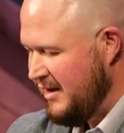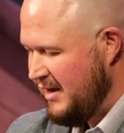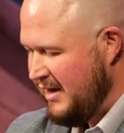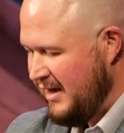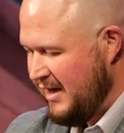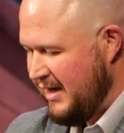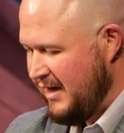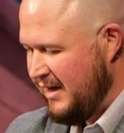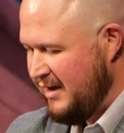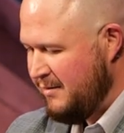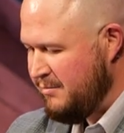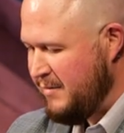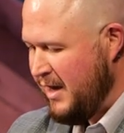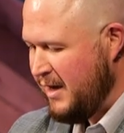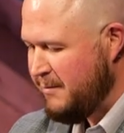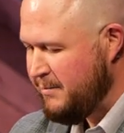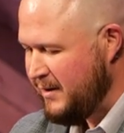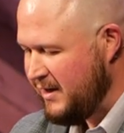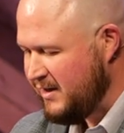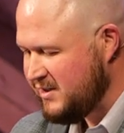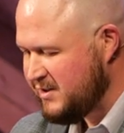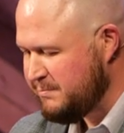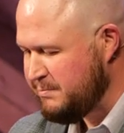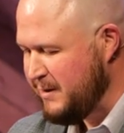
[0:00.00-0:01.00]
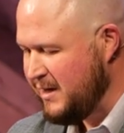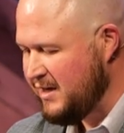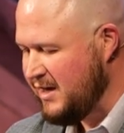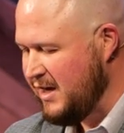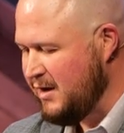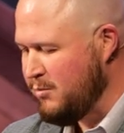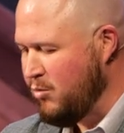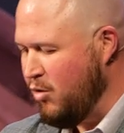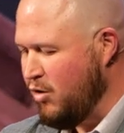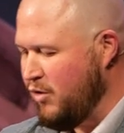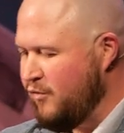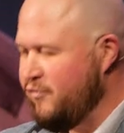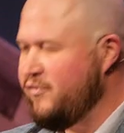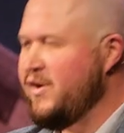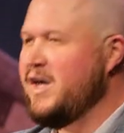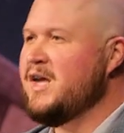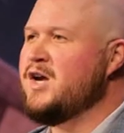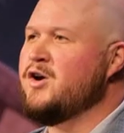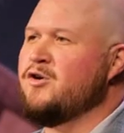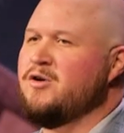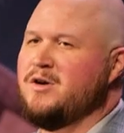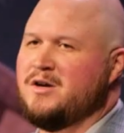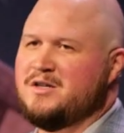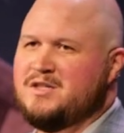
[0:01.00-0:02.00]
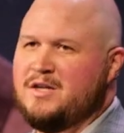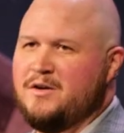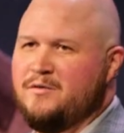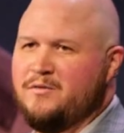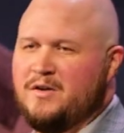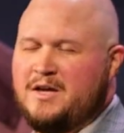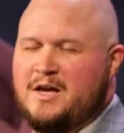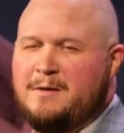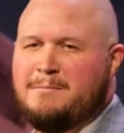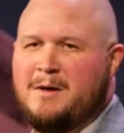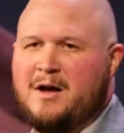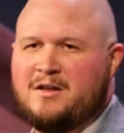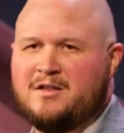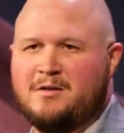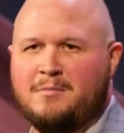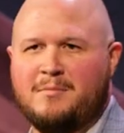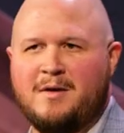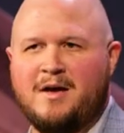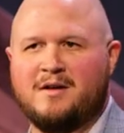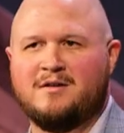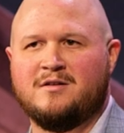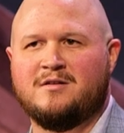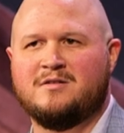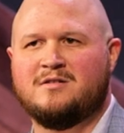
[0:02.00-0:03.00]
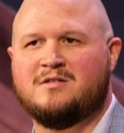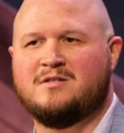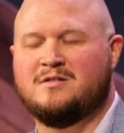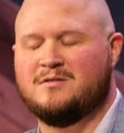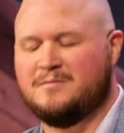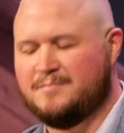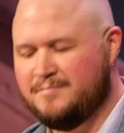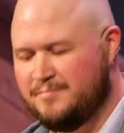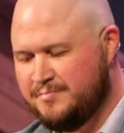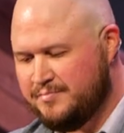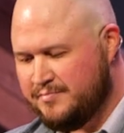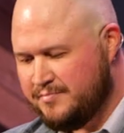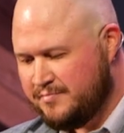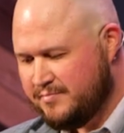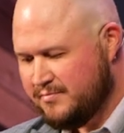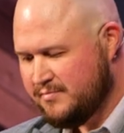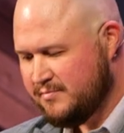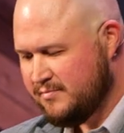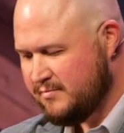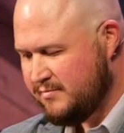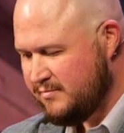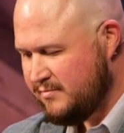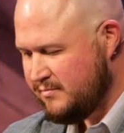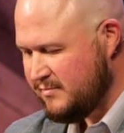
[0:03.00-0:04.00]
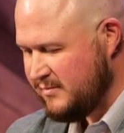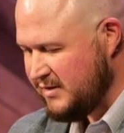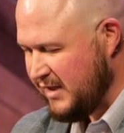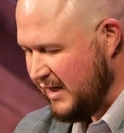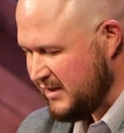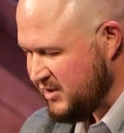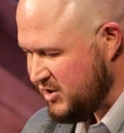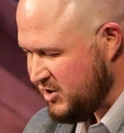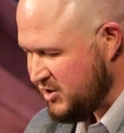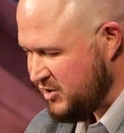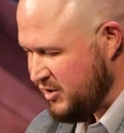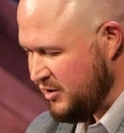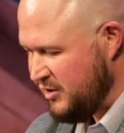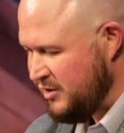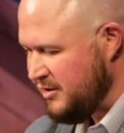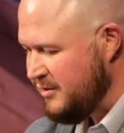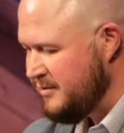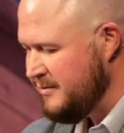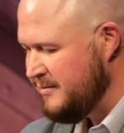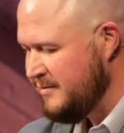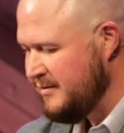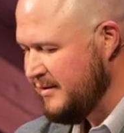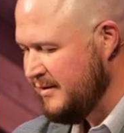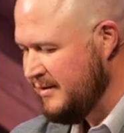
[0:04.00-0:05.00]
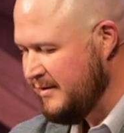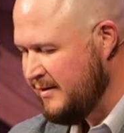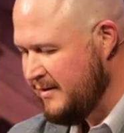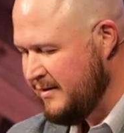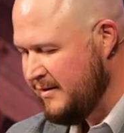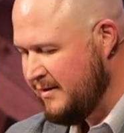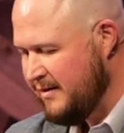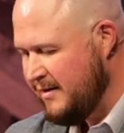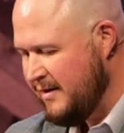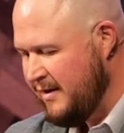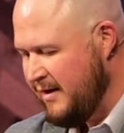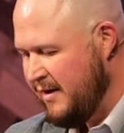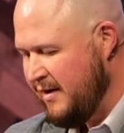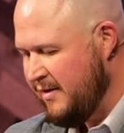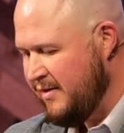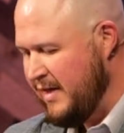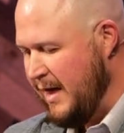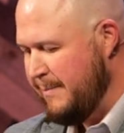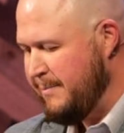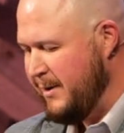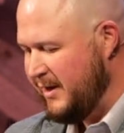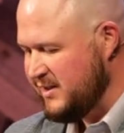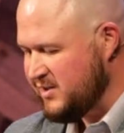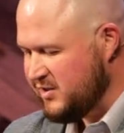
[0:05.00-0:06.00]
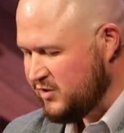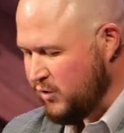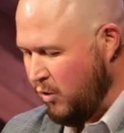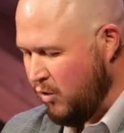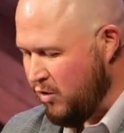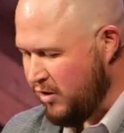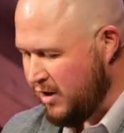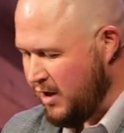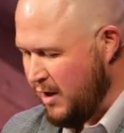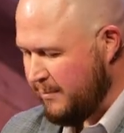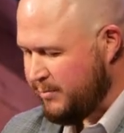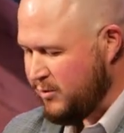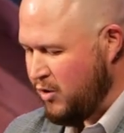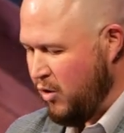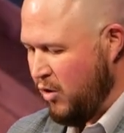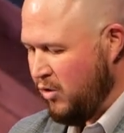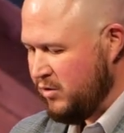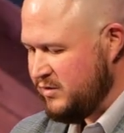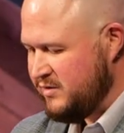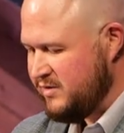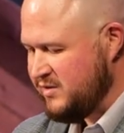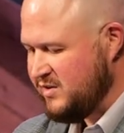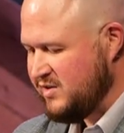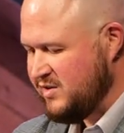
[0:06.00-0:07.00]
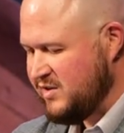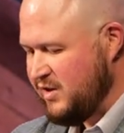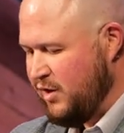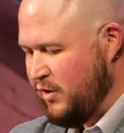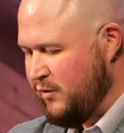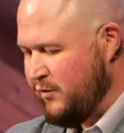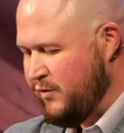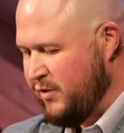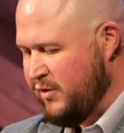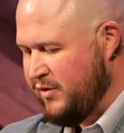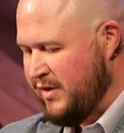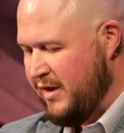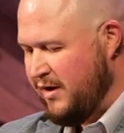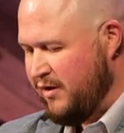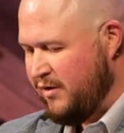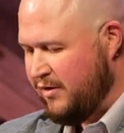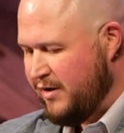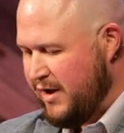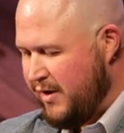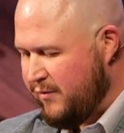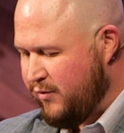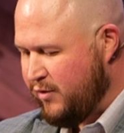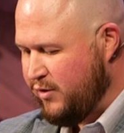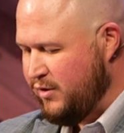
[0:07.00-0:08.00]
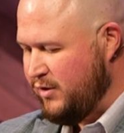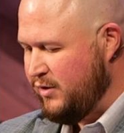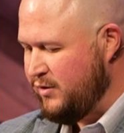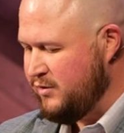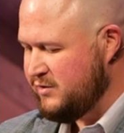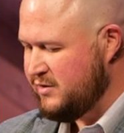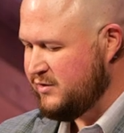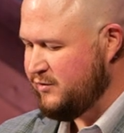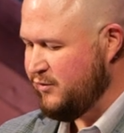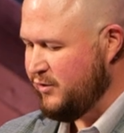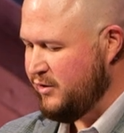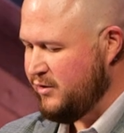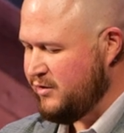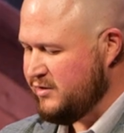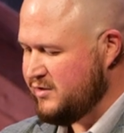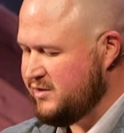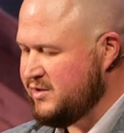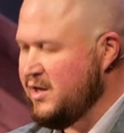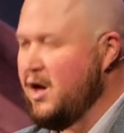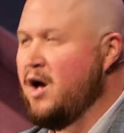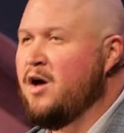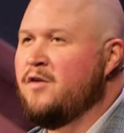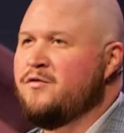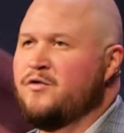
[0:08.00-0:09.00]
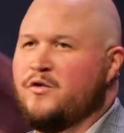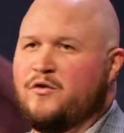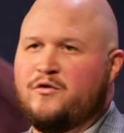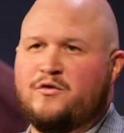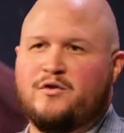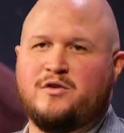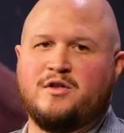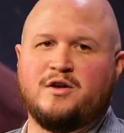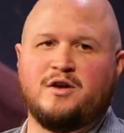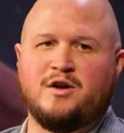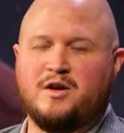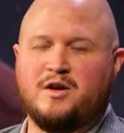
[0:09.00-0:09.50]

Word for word: He may be speaking more figuratively about the metals, not sure. That by storing up gold and silver that are never used for yourself or for the